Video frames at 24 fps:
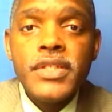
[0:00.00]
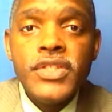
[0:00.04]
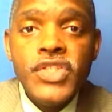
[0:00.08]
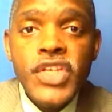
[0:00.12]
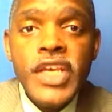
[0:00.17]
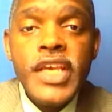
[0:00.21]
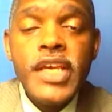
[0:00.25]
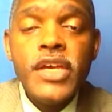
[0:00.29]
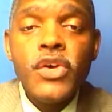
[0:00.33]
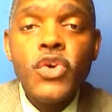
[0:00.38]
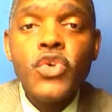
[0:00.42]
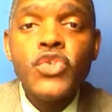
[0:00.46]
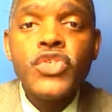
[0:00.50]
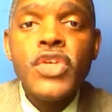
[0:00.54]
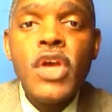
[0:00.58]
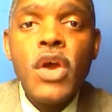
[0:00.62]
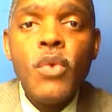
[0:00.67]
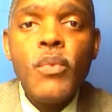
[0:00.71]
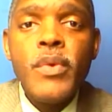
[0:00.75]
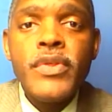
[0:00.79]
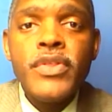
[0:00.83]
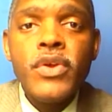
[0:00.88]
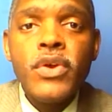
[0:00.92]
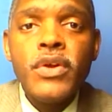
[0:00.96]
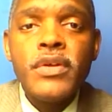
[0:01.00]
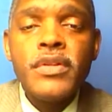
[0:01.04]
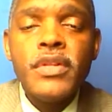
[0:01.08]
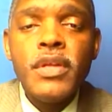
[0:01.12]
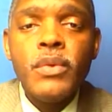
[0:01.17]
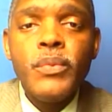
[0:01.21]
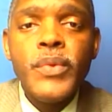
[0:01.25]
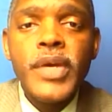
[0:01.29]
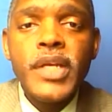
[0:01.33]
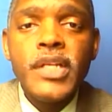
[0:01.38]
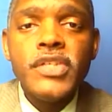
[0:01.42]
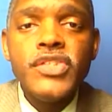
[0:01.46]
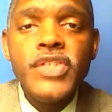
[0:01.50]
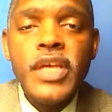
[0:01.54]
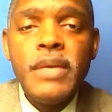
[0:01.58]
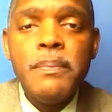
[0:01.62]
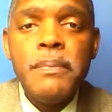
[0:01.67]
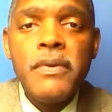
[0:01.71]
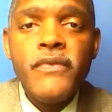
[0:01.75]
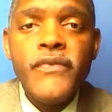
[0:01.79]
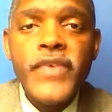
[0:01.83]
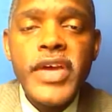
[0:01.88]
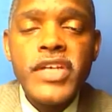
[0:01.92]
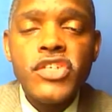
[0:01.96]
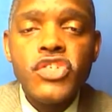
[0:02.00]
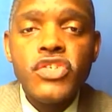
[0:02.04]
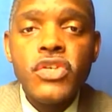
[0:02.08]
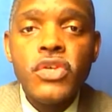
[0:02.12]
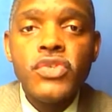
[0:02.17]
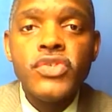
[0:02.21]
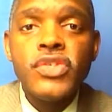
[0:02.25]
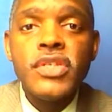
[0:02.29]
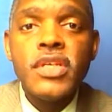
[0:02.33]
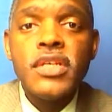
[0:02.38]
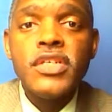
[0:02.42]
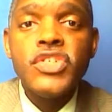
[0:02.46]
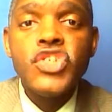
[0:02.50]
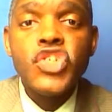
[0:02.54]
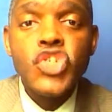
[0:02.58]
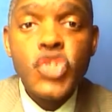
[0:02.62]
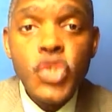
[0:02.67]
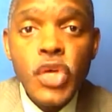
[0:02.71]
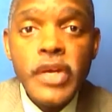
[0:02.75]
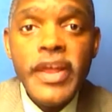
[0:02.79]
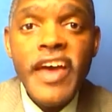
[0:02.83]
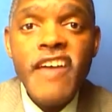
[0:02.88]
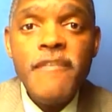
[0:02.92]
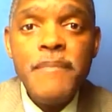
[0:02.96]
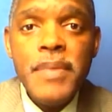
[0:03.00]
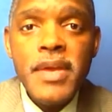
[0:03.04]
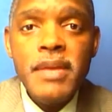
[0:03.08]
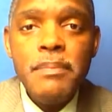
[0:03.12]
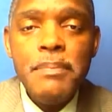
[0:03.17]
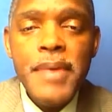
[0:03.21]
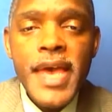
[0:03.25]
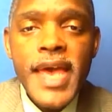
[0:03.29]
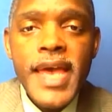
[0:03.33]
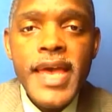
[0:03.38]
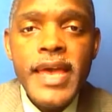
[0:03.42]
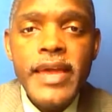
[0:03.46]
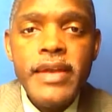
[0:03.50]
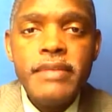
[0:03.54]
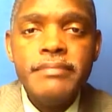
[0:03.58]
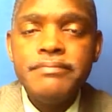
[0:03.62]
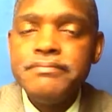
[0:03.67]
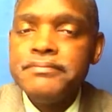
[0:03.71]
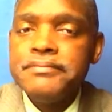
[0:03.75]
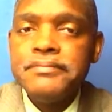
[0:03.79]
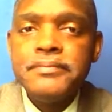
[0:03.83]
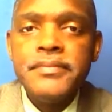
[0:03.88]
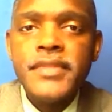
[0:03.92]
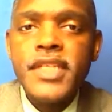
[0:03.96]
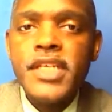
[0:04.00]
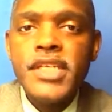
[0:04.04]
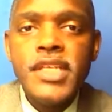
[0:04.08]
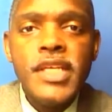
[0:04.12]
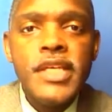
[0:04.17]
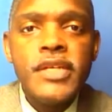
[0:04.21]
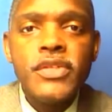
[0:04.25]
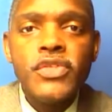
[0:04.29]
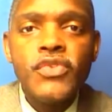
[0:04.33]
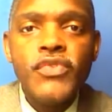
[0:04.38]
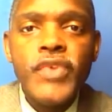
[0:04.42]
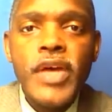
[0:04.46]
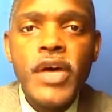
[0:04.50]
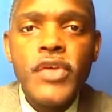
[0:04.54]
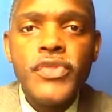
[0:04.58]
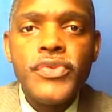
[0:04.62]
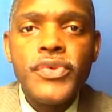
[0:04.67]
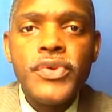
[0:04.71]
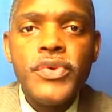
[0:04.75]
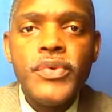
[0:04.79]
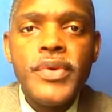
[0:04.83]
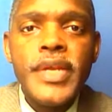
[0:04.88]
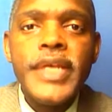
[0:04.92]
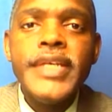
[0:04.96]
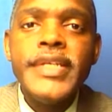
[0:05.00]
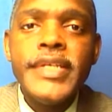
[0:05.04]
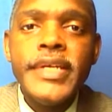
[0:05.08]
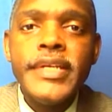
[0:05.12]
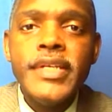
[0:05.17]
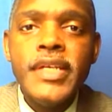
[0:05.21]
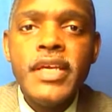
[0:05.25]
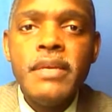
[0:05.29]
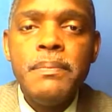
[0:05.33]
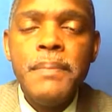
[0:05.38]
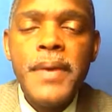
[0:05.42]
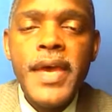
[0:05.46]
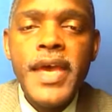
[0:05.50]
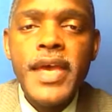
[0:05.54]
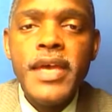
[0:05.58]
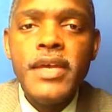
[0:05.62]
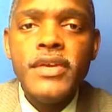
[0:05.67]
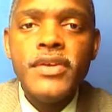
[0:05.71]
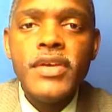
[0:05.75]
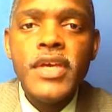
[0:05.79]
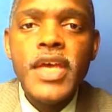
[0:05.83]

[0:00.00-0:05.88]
deals where the real estate professionals should have been paid, the deals fell through and they didn't get paid.